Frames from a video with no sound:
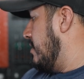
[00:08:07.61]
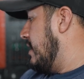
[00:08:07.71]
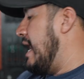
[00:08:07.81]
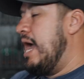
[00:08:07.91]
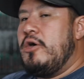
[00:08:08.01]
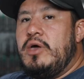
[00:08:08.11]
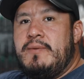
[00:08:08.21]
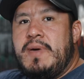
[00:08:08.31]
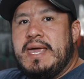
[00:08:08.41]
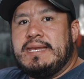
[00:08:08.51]
Now,
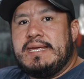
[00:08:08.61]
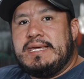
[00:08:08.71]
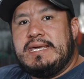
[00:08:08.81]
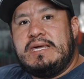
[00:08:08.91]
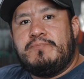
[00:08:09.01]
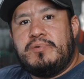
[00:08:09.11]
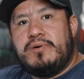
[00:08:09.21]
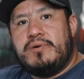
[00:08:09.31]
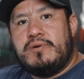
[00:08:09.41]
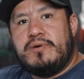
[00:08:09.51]
am I going to keep
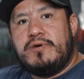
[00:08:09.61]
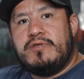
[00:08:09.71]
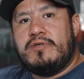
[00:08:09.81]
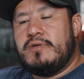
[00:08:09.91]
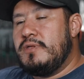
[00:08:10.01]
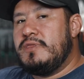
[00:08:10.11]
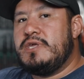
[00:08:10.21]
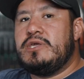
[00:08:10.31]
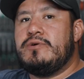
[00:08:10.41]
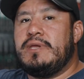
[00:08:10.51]
the
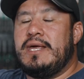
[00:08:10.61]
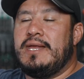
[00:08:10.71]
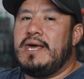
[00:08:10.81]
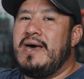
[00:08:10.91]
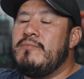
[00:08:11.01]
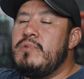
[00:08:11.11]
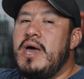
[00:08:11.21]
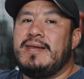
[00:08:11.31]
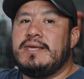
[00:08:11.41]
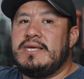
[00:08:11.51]
unit? I'm
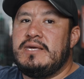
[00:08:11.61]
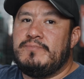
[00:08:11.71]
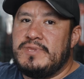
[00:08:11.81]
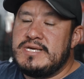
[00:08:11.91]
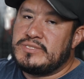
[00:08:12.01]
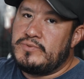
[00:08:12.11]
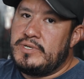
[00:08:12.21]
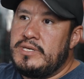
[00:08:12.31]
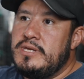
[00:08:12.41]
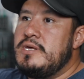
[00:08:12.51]
not going to keep this
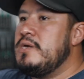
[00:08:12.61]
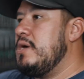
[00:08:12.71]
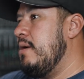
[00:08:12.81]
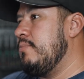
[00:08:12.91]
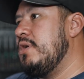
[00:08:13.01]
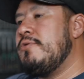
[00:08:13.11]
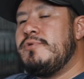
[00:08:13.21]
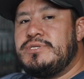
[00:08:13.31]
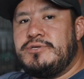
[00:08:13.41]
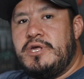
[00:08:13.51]
one. I'm going to
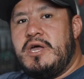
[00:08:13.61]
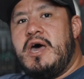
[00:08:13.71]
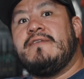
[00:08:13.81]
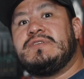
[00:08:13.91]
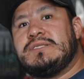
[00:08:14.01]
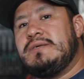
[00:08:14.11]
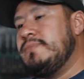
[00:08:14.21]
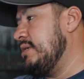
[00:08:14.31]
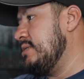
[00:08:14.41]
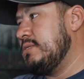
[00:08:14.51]
return it, obviously,
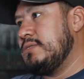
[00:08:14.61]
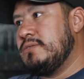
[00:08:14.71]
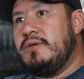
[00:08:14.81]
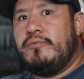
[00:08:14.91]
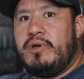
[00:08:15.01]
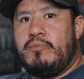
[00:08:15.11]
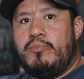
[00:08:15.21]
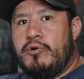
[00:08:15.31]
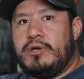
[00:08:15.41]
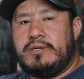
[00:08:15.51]
because the rear
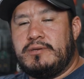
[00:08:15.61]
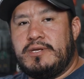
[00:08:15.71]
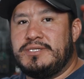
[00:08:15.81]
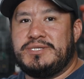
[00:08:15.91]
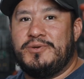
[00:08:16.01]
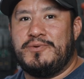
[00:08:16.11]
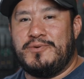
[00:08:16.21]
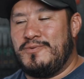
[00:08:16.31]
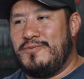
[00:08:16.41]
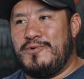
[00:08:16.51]
port doesn't
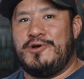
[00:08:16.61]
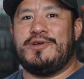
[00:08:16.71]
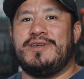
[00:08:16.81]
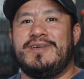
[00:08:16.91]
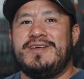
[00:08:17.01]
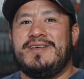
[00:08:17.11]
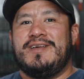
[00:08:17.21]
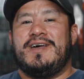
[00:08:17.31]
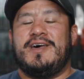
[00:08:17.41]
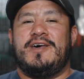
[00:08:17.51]
work.
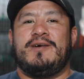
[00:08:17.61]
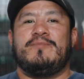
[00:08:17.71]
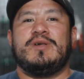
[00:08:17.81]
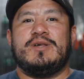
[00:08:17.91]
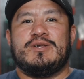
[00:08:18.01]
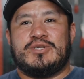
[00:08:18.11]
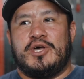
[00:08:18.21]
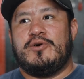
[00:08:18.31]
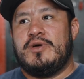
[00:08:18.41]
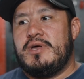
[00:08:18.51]

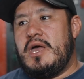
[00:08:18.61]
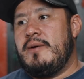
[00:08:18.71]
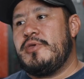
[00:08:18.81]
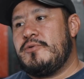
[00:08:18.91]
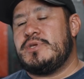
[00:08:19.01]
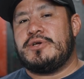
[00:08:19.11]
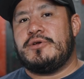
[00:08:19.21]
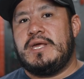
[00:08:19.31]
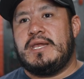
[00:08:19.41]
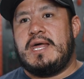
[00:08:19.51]
So I'm going to
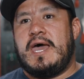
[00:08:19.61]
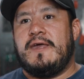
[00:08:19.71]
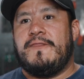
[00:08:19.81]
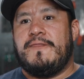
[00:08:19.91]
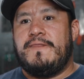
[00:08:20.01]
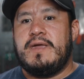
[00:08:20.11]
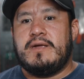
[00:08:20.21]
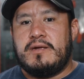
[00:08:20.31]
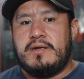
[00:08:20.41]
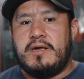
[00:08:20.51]
return it. I
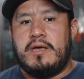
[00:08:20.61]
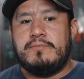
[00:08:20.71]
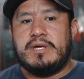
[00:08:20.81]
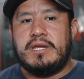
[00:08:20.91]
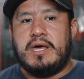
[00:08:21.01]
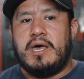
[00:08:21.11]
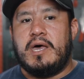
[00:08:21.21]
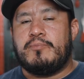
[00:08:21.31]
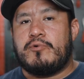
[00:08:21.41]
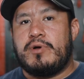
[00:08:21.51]
think I'm going to
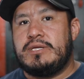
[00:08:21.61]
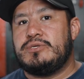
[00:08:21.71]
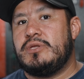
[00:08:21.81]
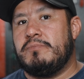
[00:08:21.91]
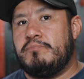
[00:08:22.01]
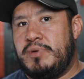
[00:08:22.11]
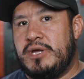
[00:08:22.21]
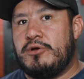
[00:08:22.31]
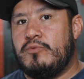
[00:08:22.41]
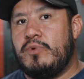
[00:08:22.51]
upgrade to the
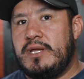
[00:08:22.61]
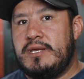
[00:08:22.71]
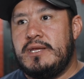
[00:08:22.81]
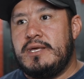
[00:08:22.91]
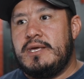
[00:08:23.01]
bigger one,